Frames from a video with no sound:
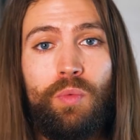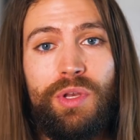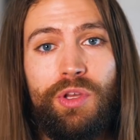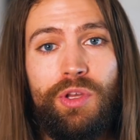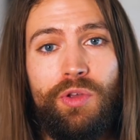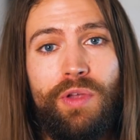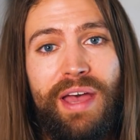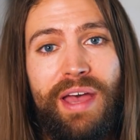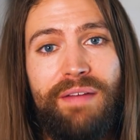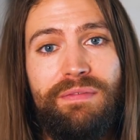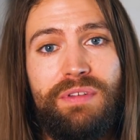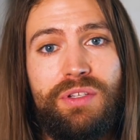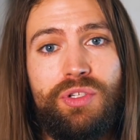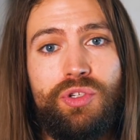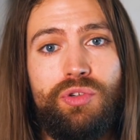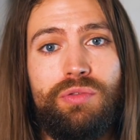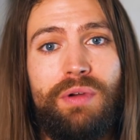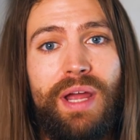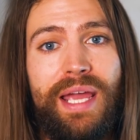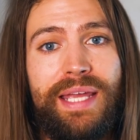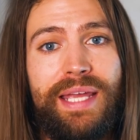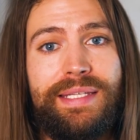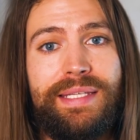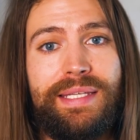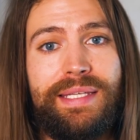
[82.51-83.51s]
When you have a
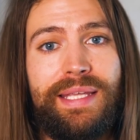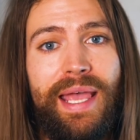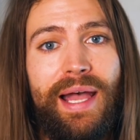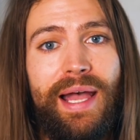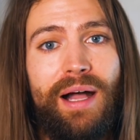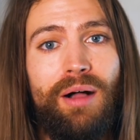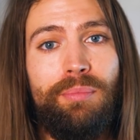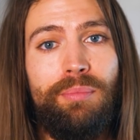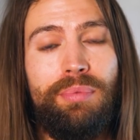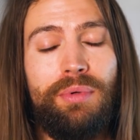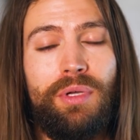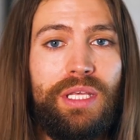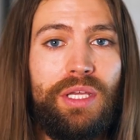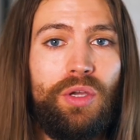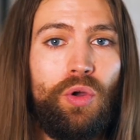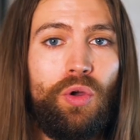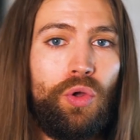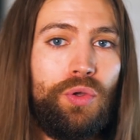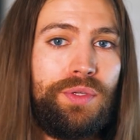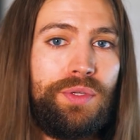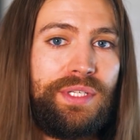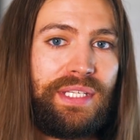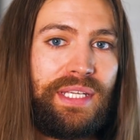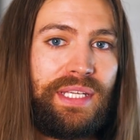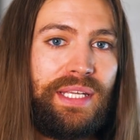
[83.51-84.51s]
dry scalp, the
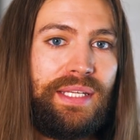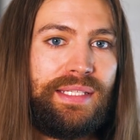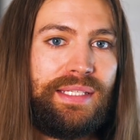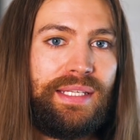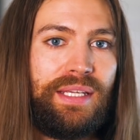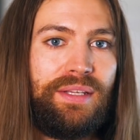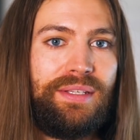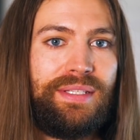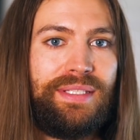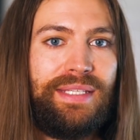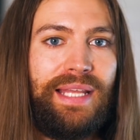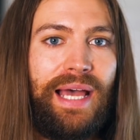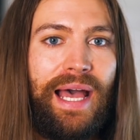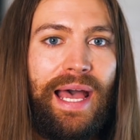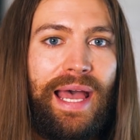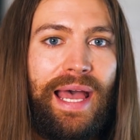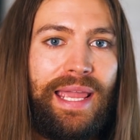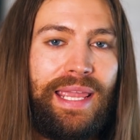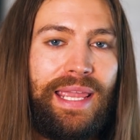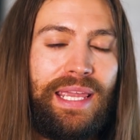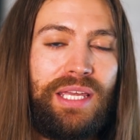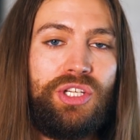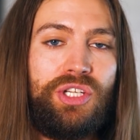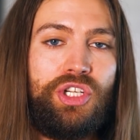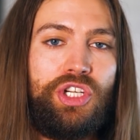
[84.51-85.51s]
old skin cells die
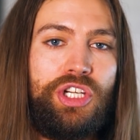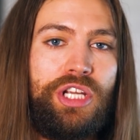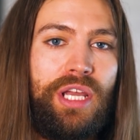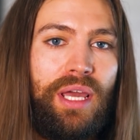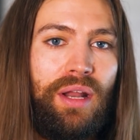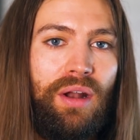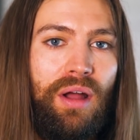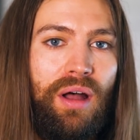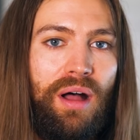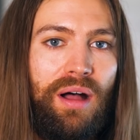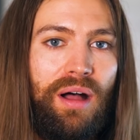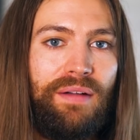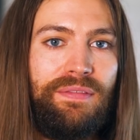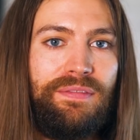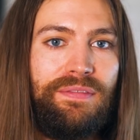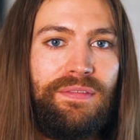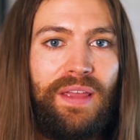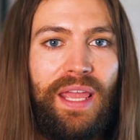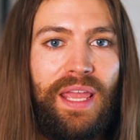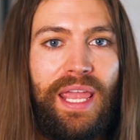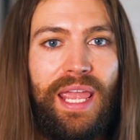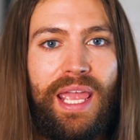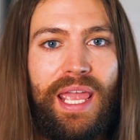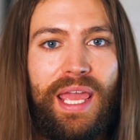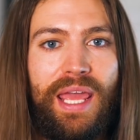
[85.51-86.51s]
and shed off
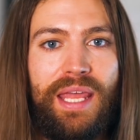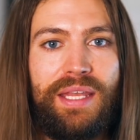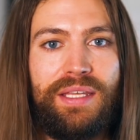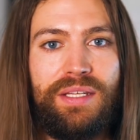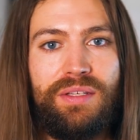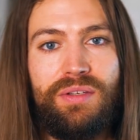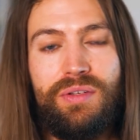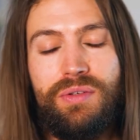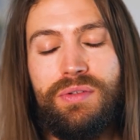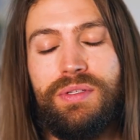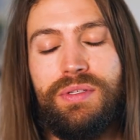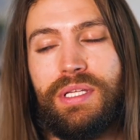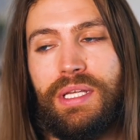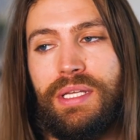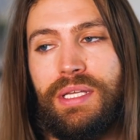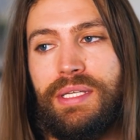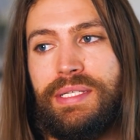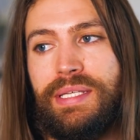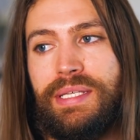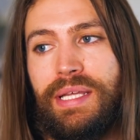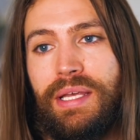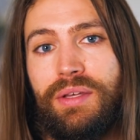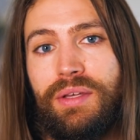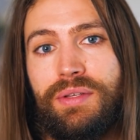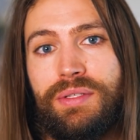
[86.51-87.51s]
and new skin
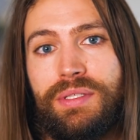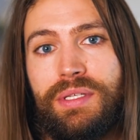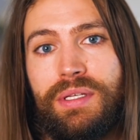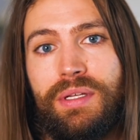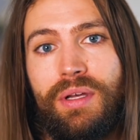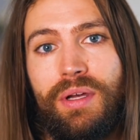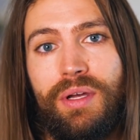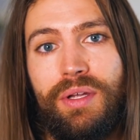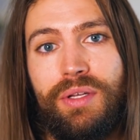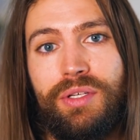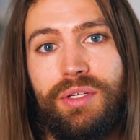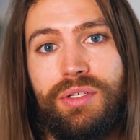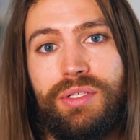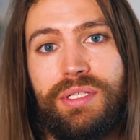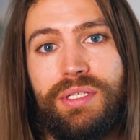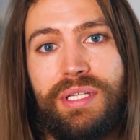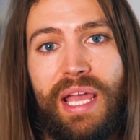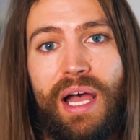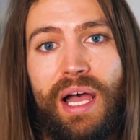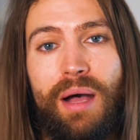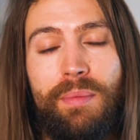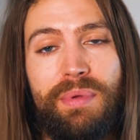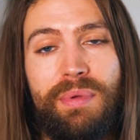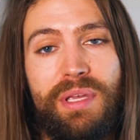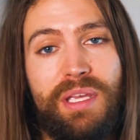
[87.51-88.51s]
cells on your
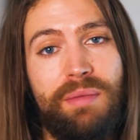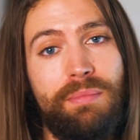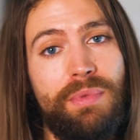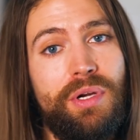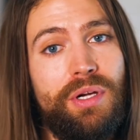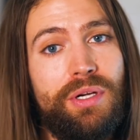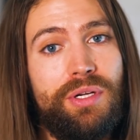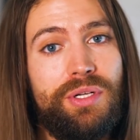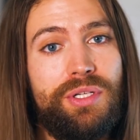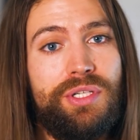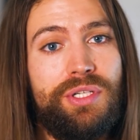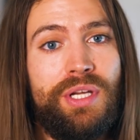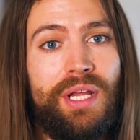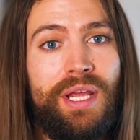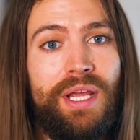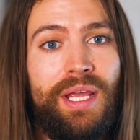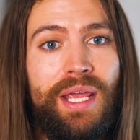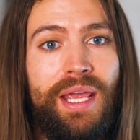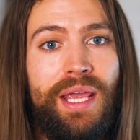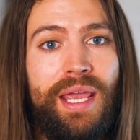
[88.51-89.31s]
scalp emerge.